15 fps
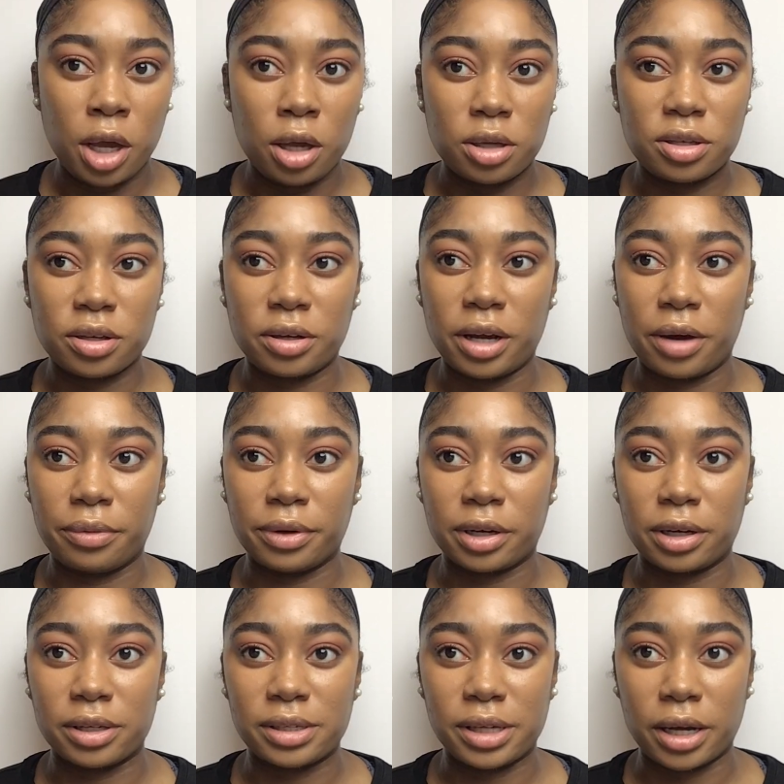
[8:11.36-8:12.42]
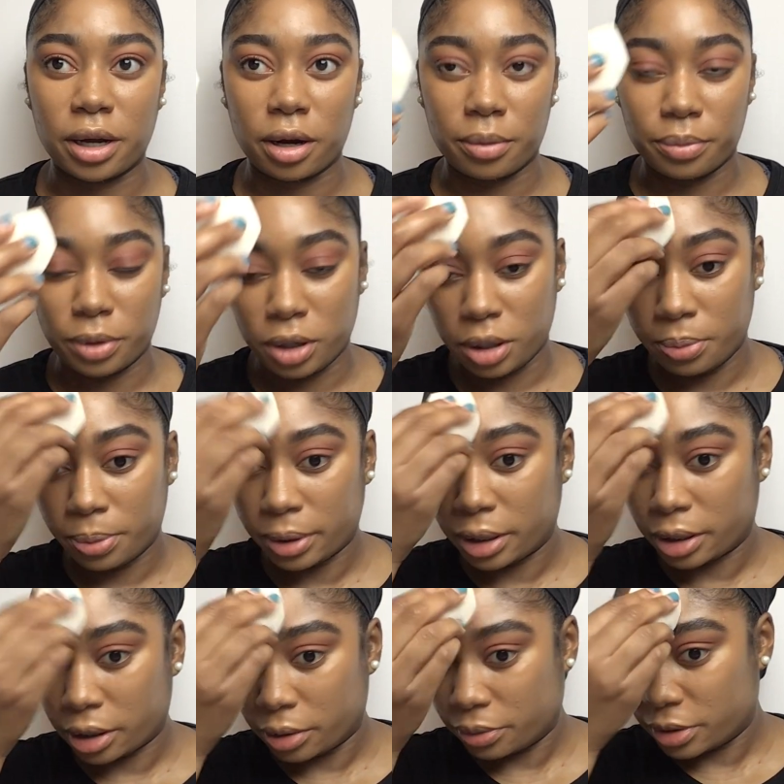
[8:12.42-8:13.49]
So now we're gonna take our beauty
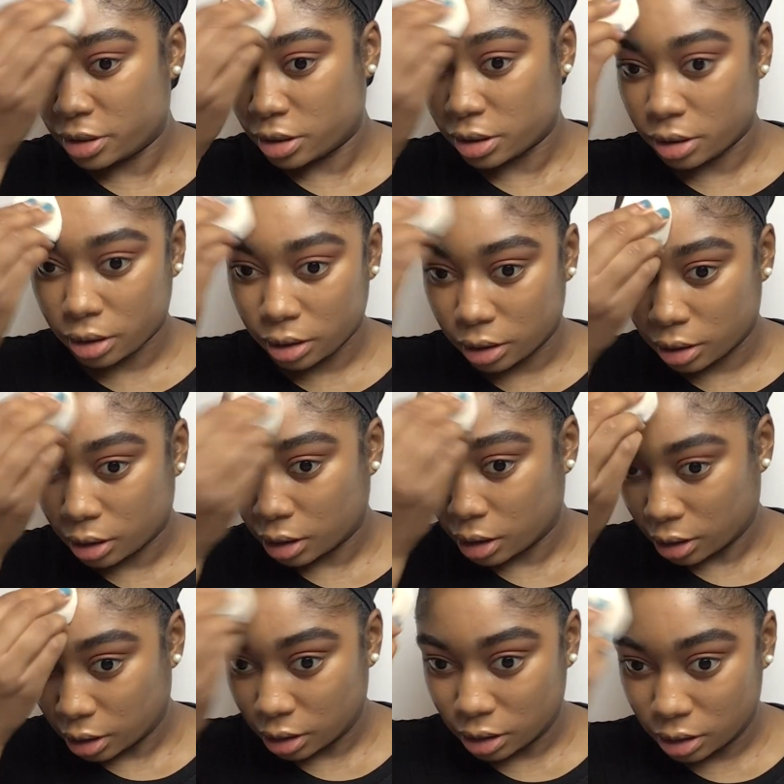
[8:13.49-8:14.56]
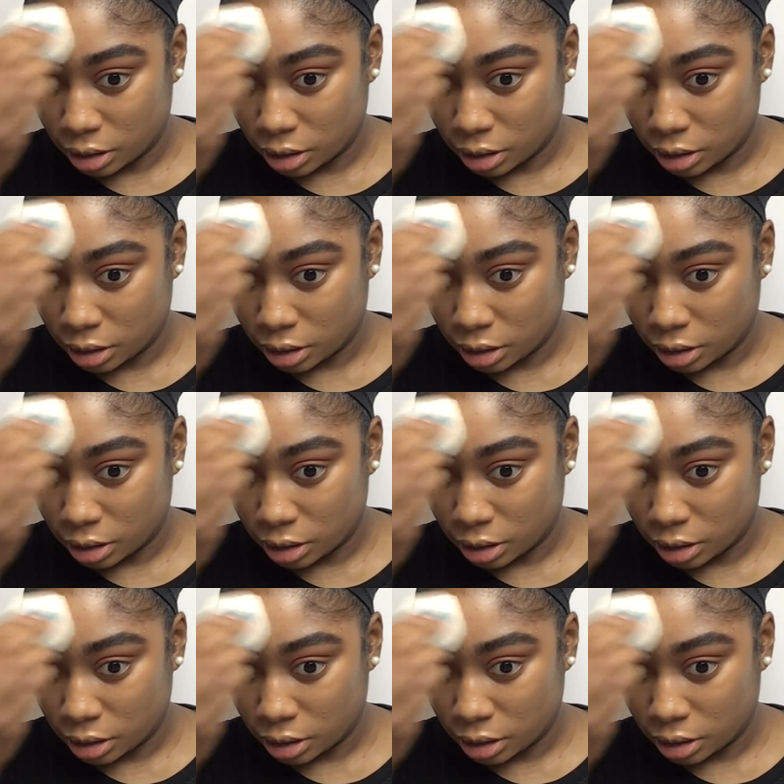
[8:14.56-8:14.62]
blender and we're just gonna kind of